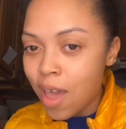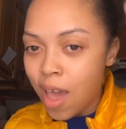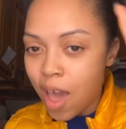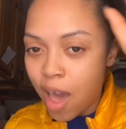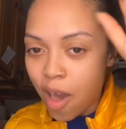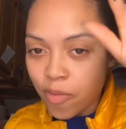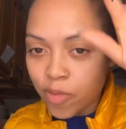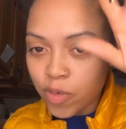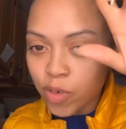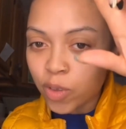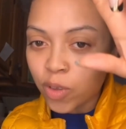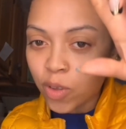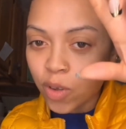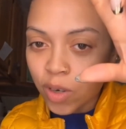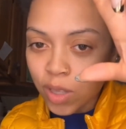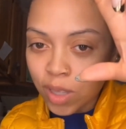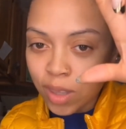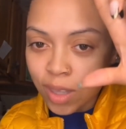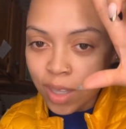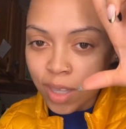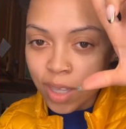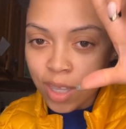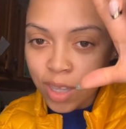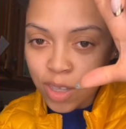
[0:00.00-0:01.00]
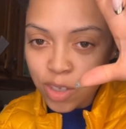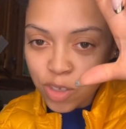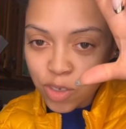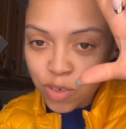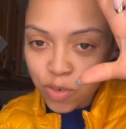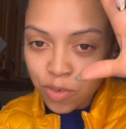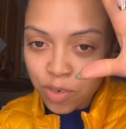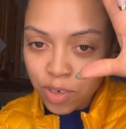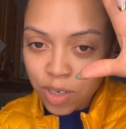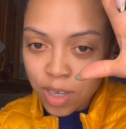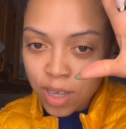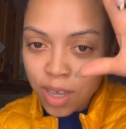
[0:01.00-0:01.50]
after learning the
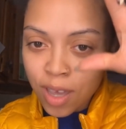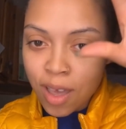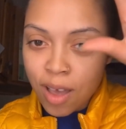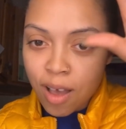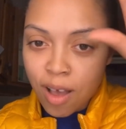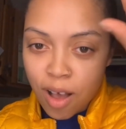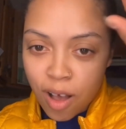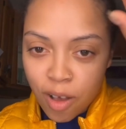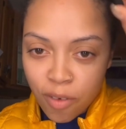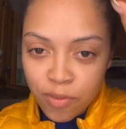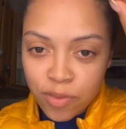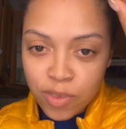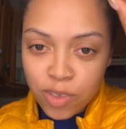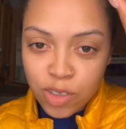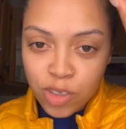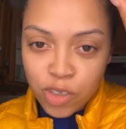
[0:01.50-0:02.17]
history of the